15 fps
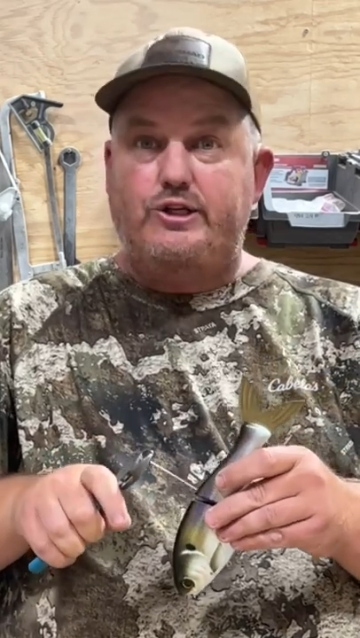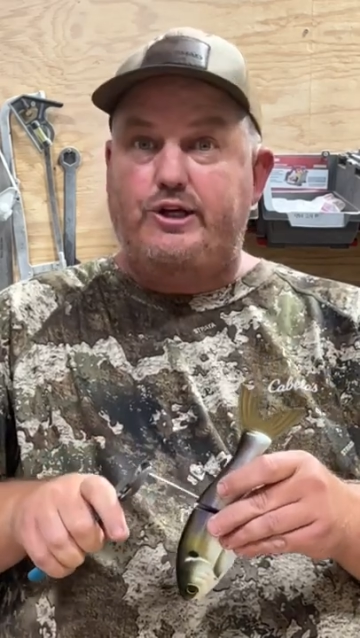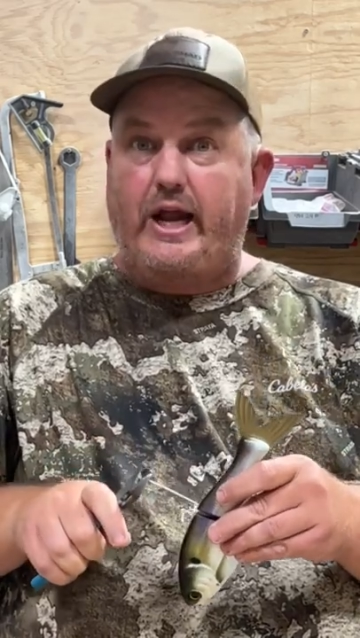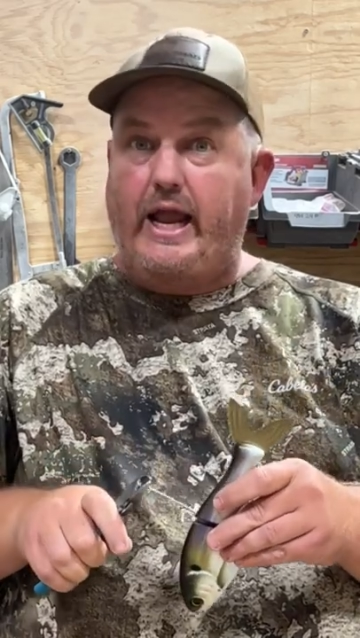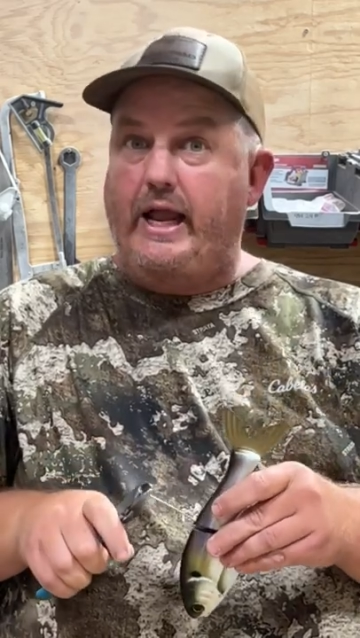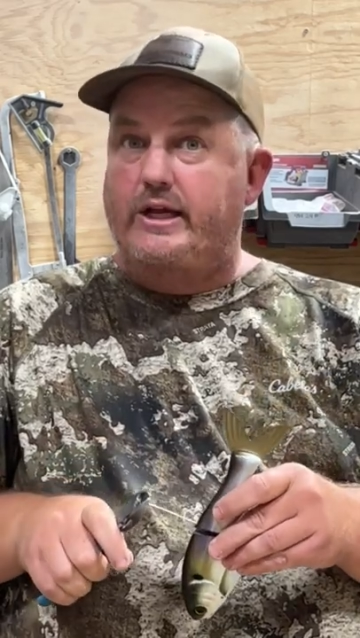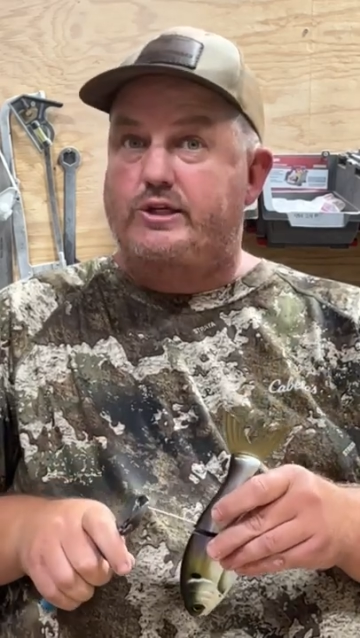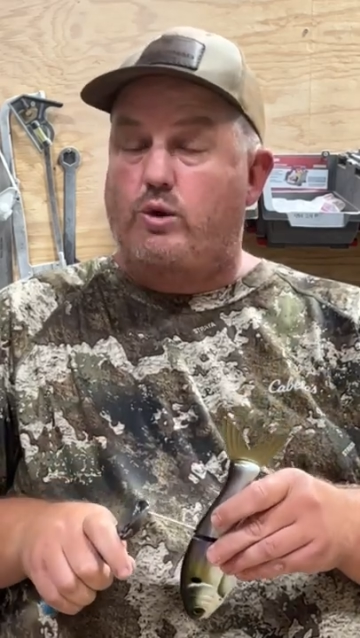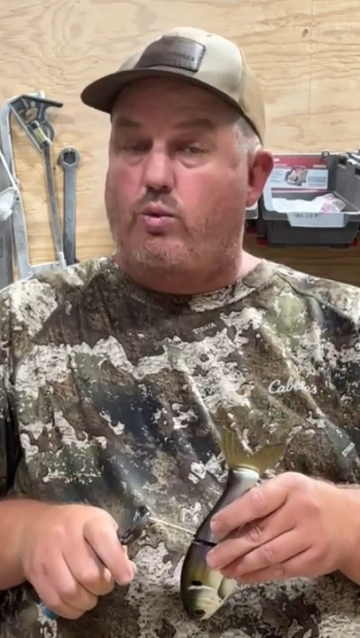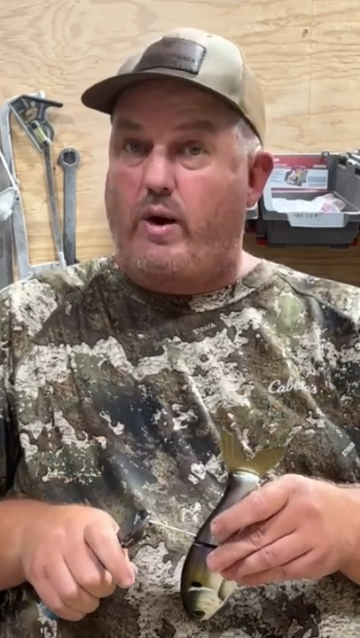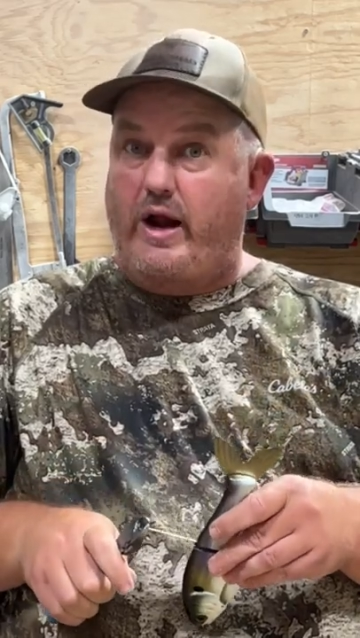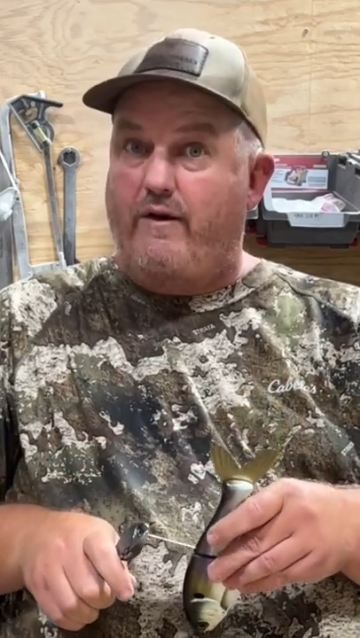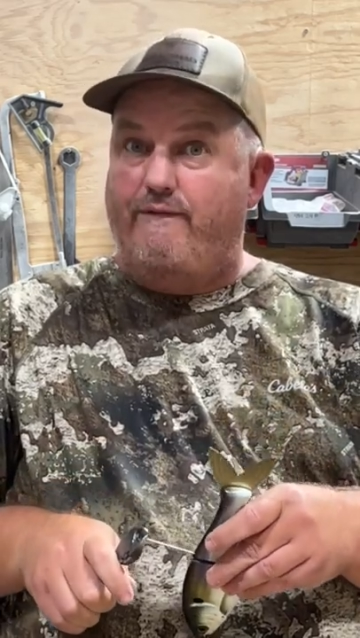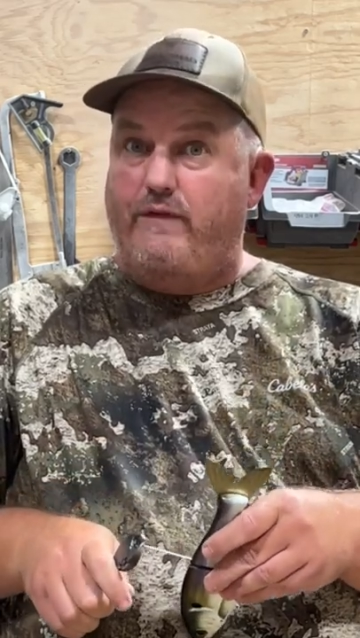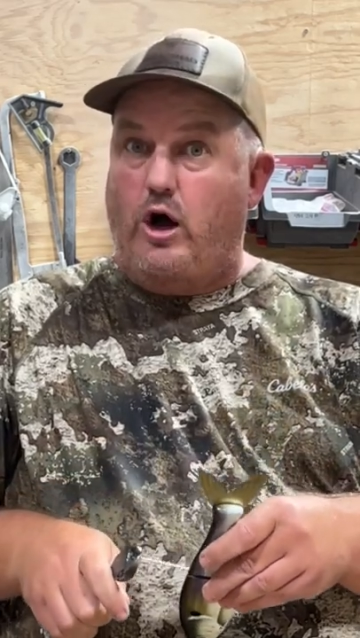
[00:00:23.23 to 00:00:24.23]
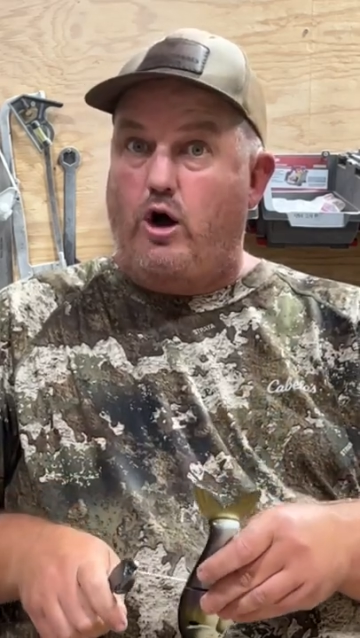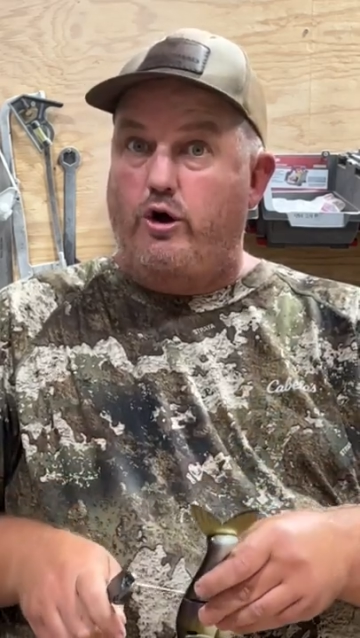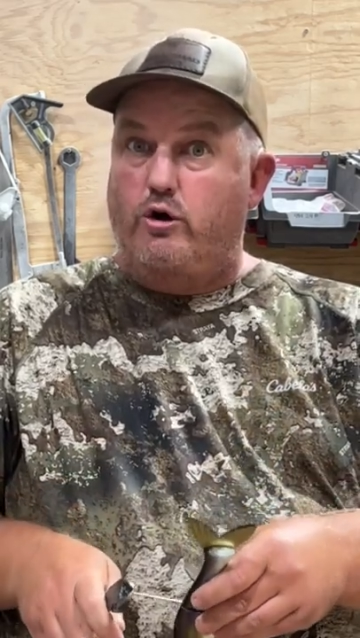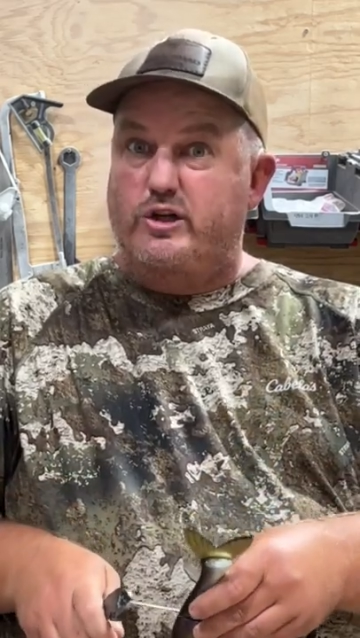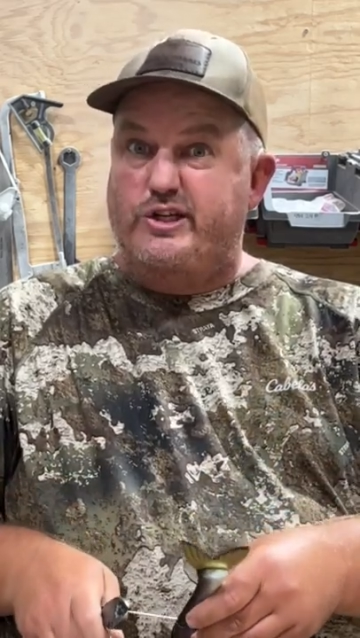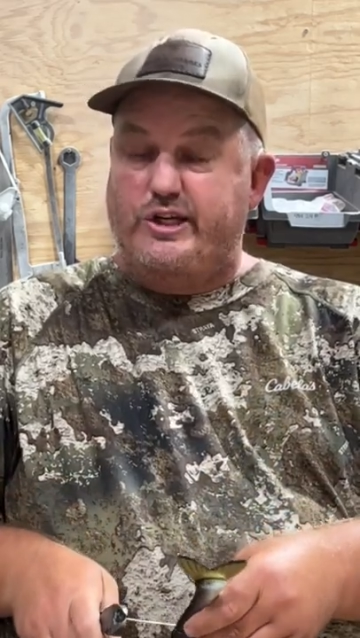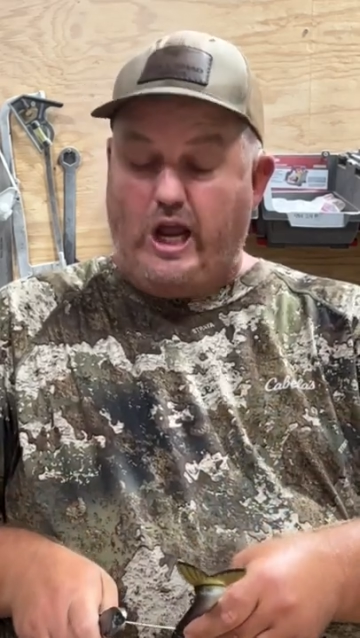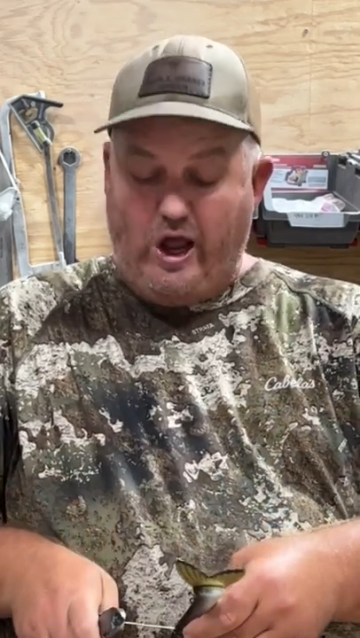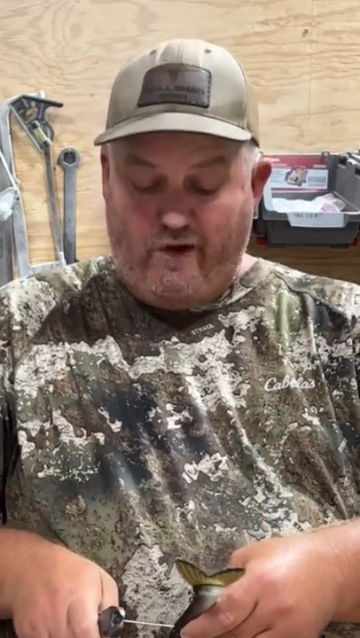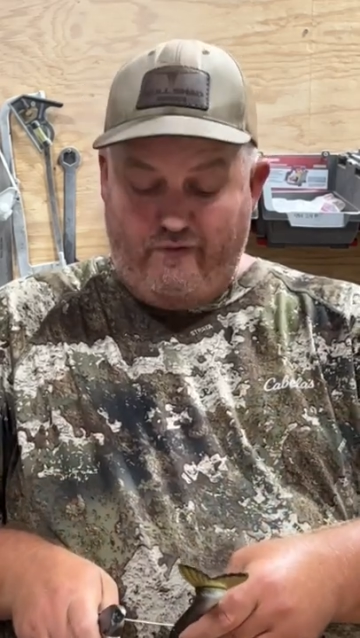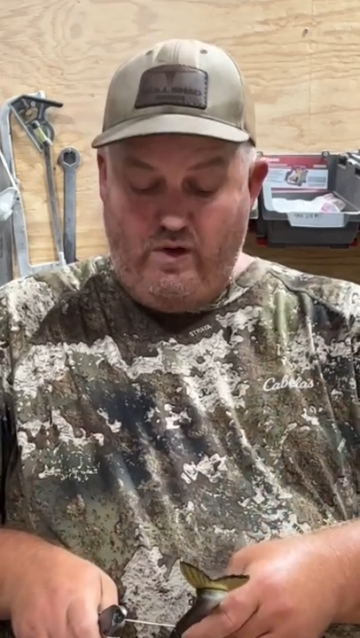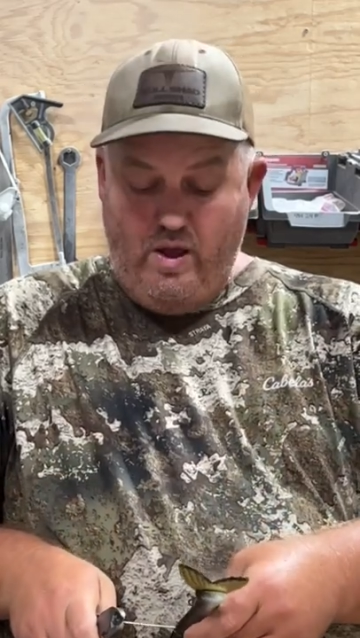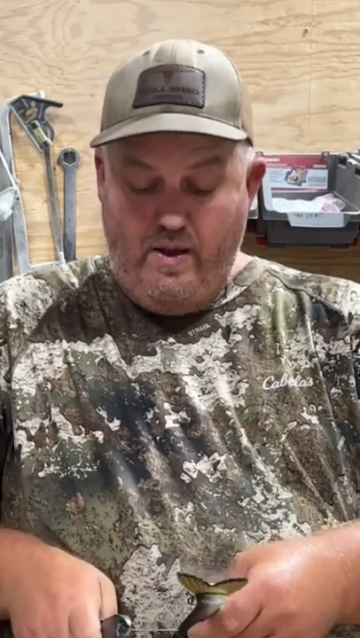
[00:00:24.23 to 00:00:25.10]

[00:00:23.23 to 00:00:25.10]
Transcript: change the rate of fall yourself